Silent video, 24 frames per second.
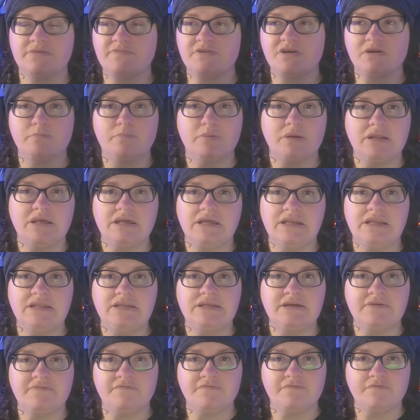completely
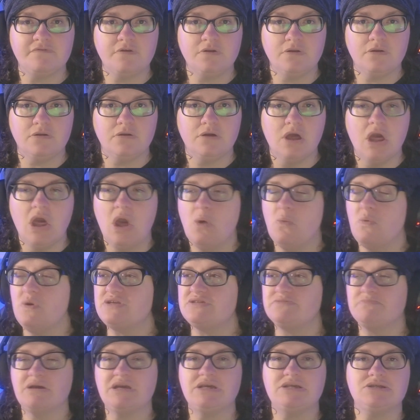different. Which
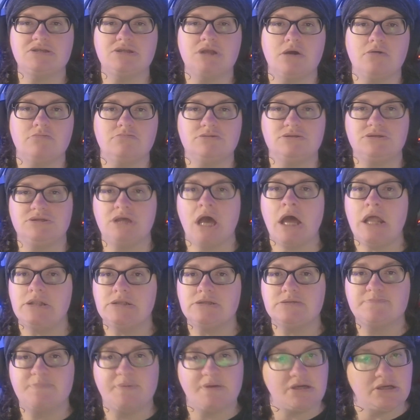makes no
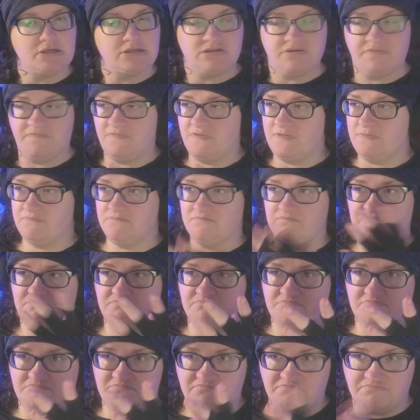sense because of...
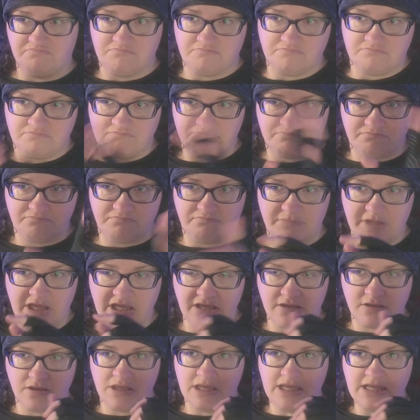Like,
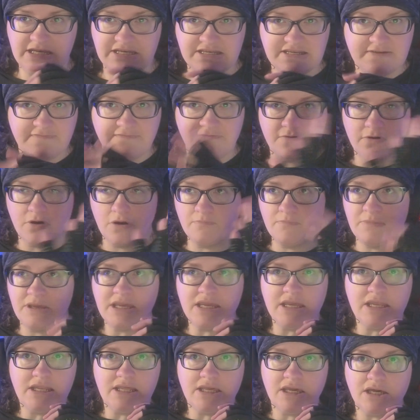in different
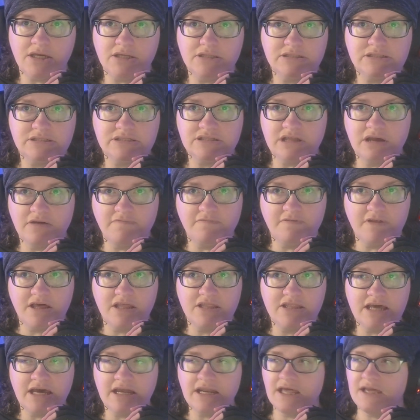media and stuff like
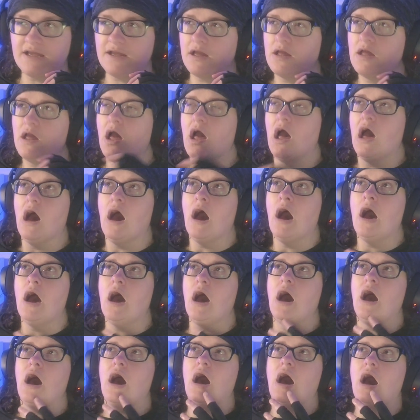that. Like,
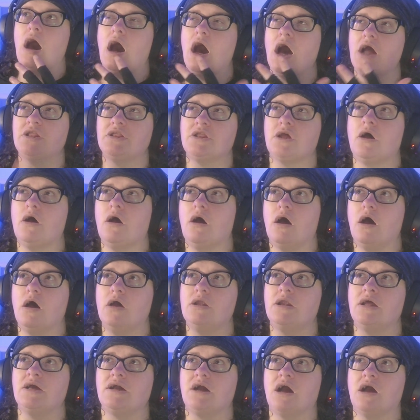
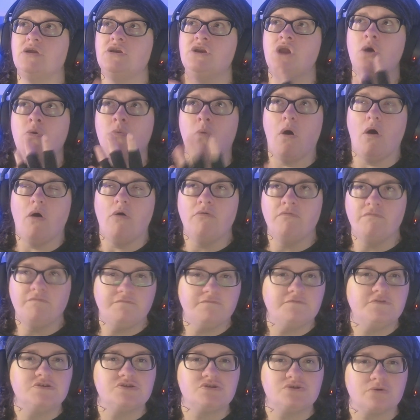I know of
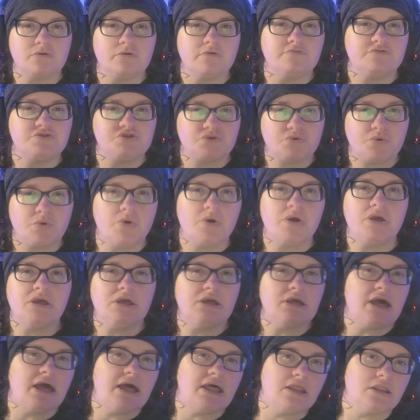the story of Troy
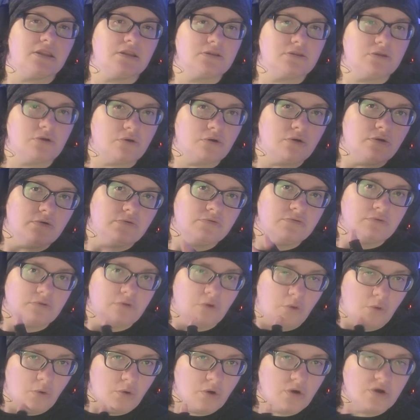and the
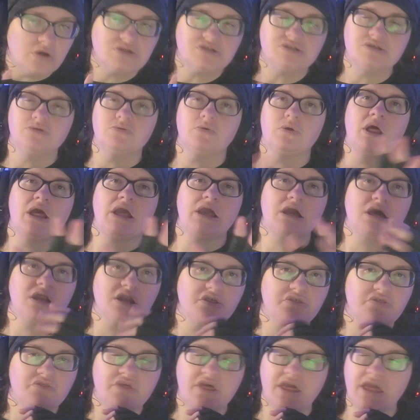horse and all that kind of
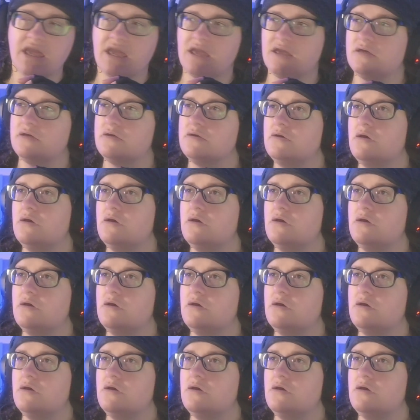thing,